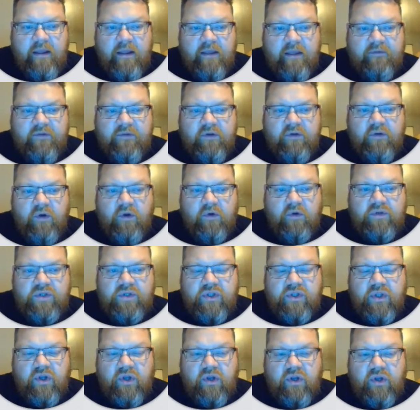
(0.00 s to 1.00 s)
if you go
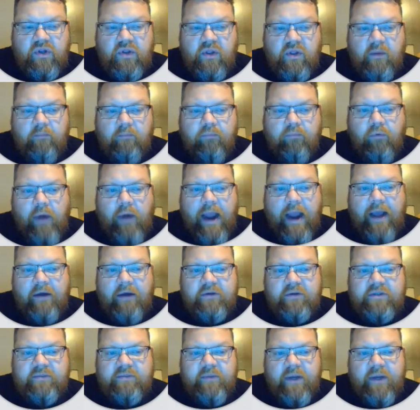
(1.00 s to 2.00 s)
to the
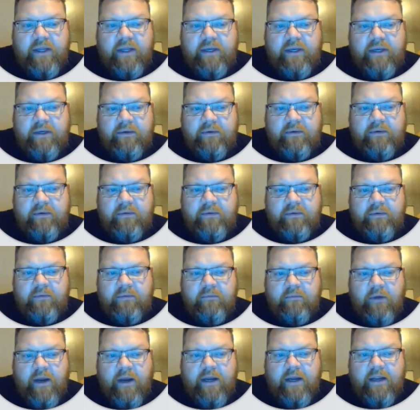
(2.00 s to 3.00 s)
browse button
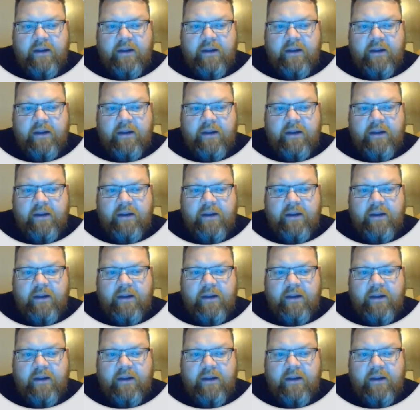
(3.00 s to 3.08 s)
right